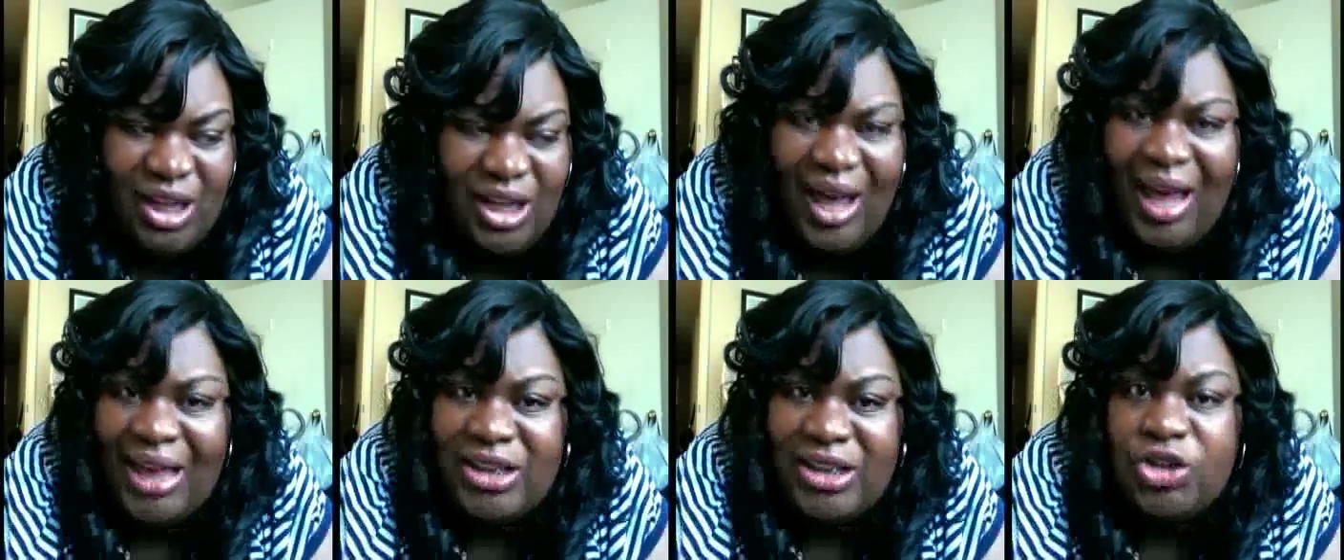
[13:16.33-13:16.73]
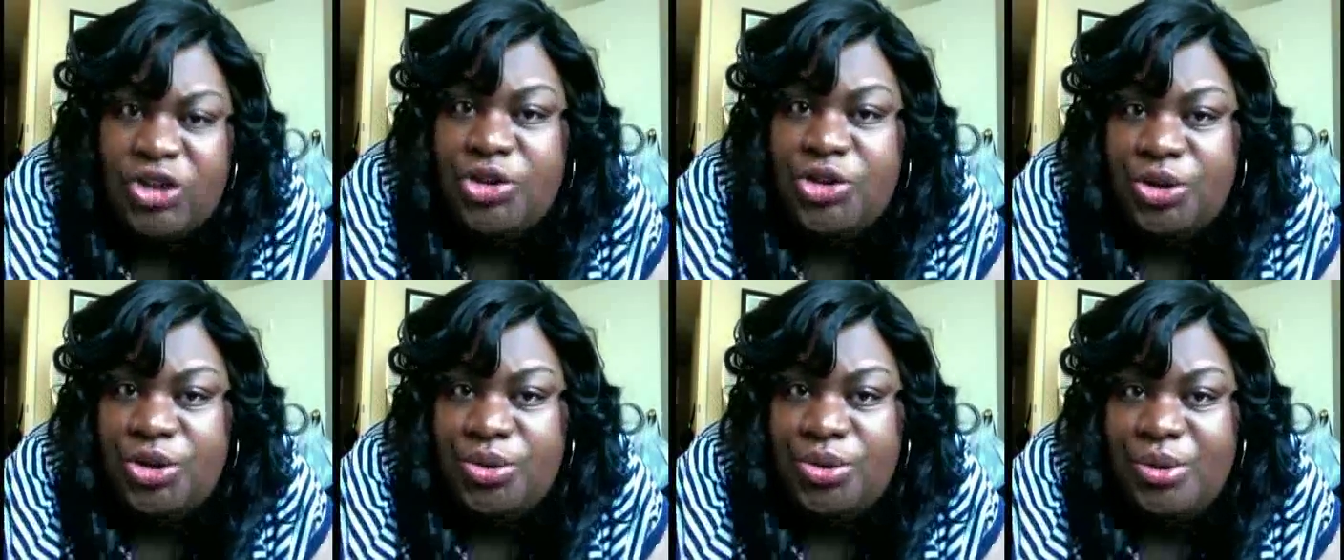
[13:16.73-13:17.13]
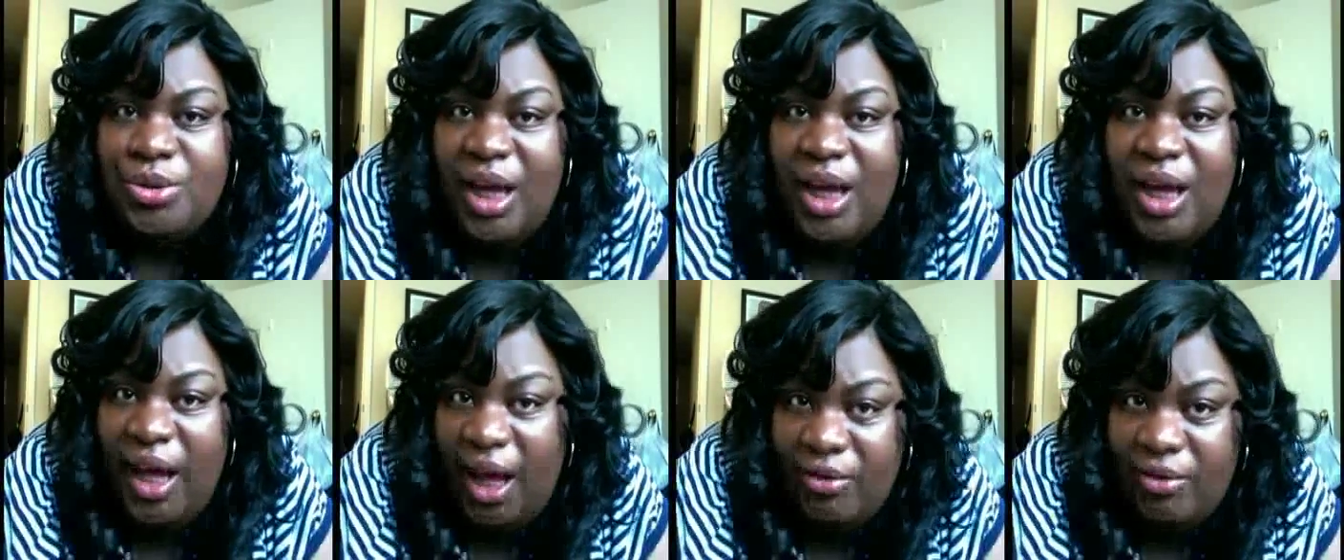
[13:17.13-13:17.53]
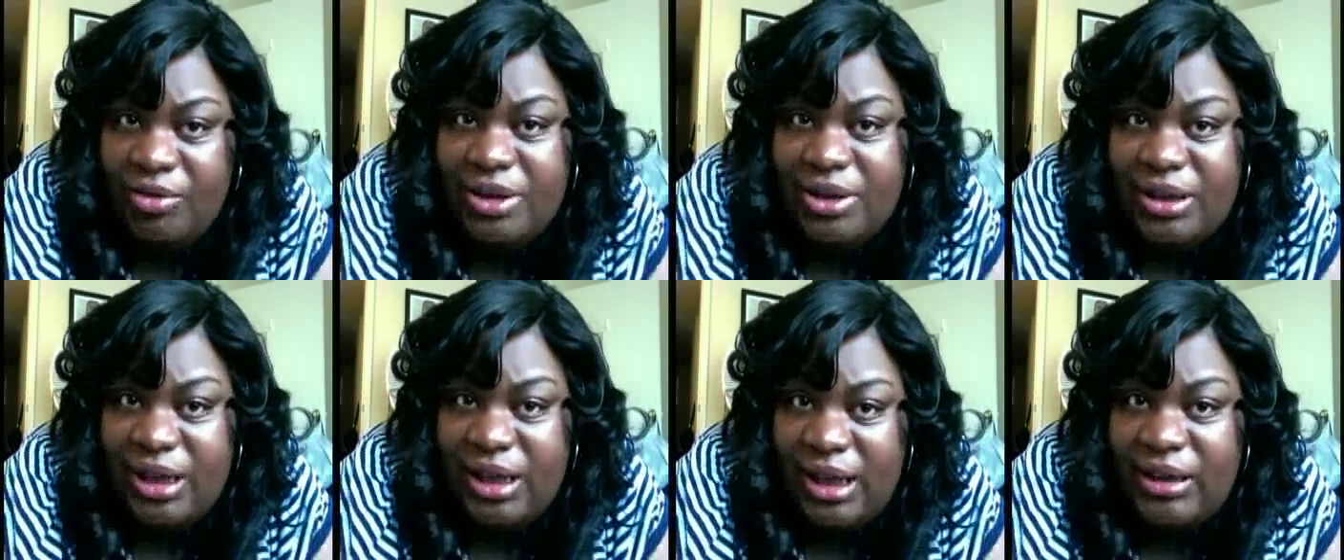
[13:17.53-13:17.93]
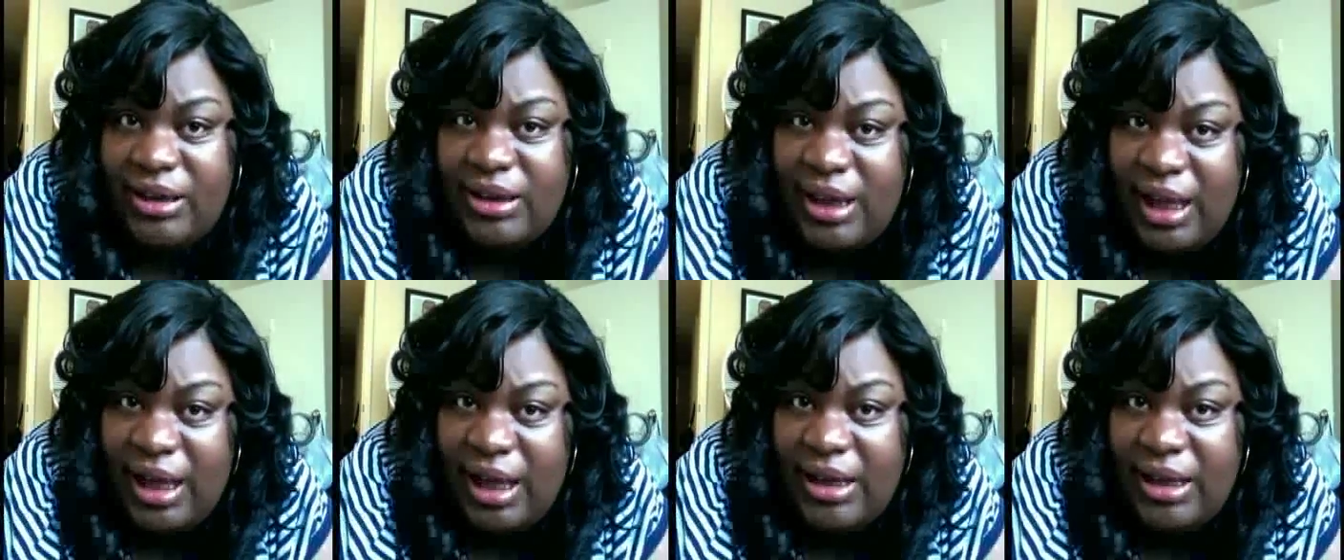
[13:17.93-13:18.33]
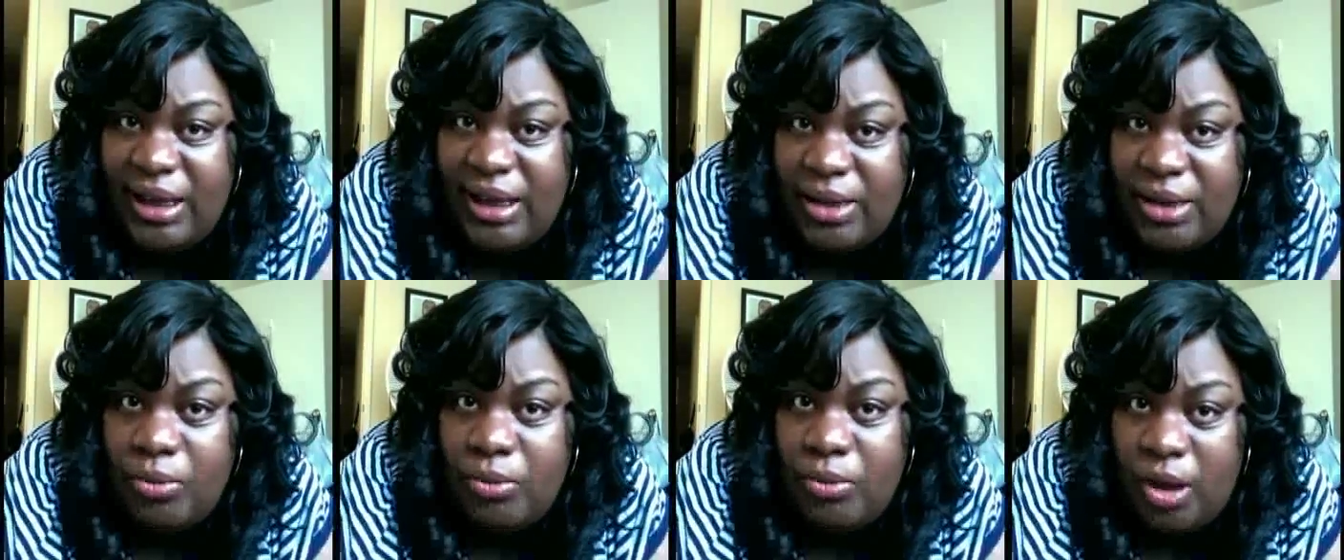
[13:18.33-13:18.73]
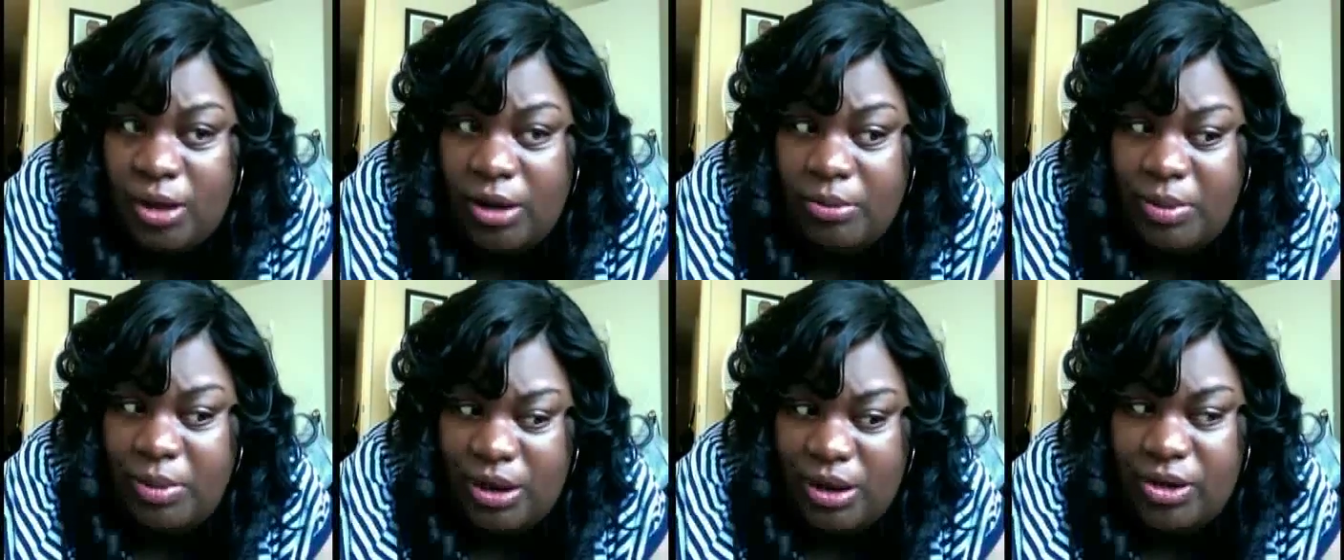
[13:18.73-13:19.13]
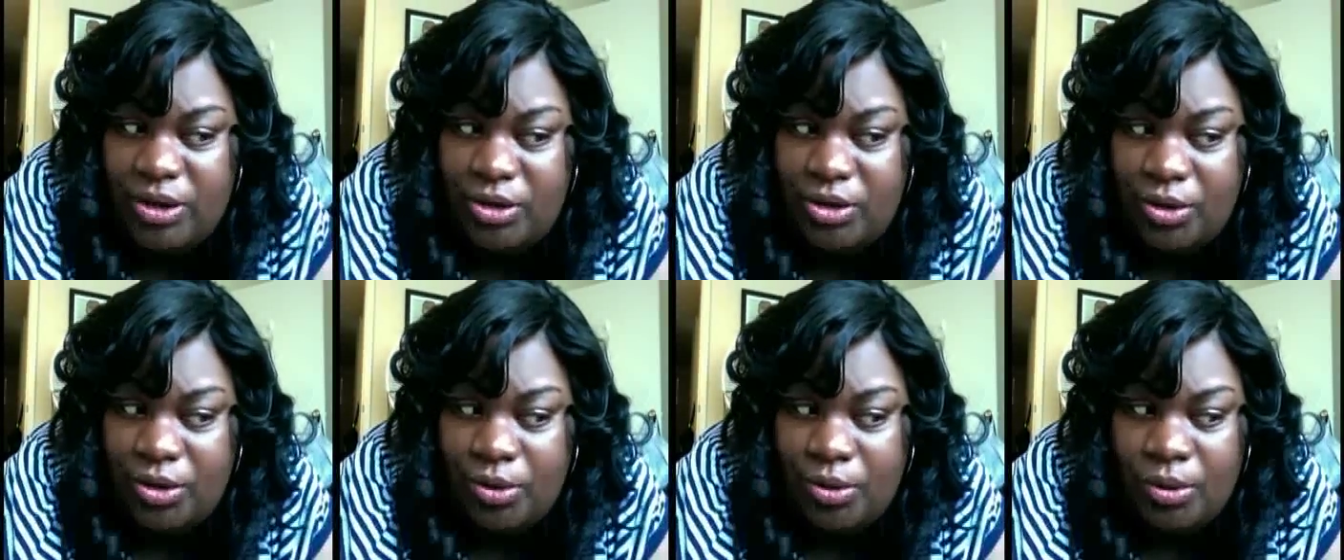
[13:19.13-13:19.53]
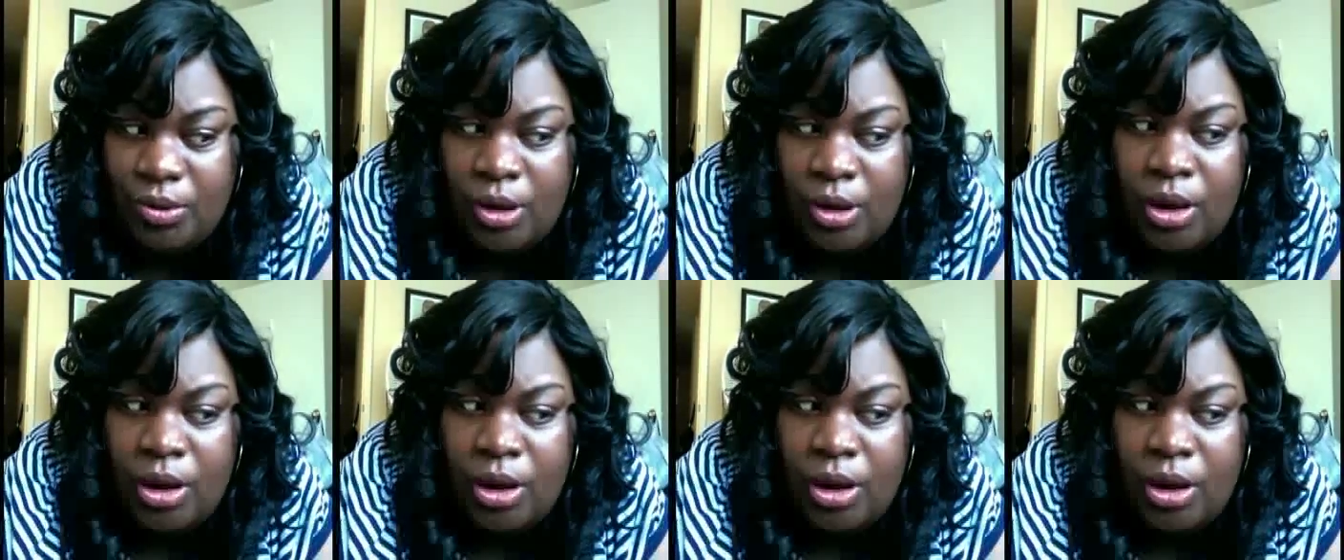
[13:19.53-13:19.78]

I should do everything that he wanted me to do